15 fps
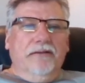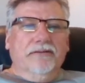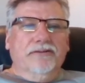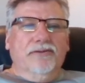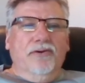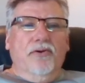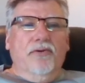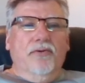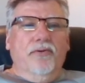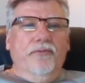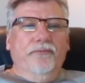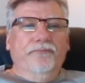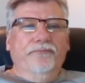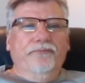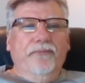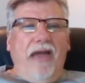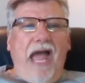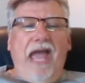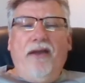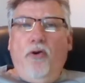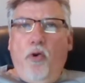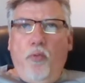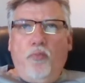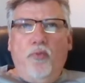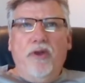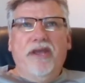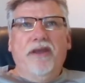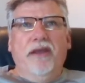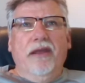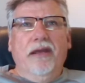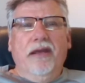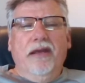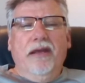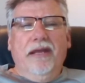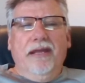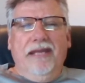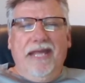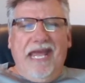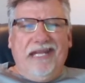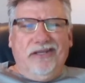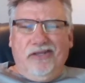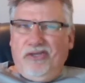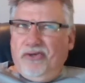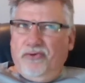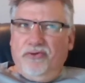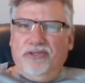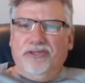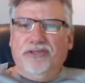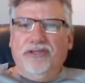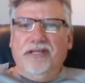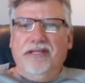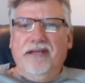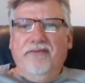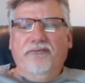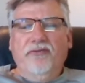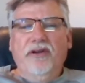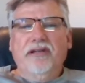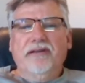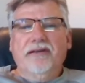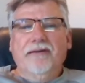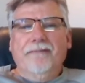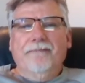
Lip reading: So I hope we get used to different.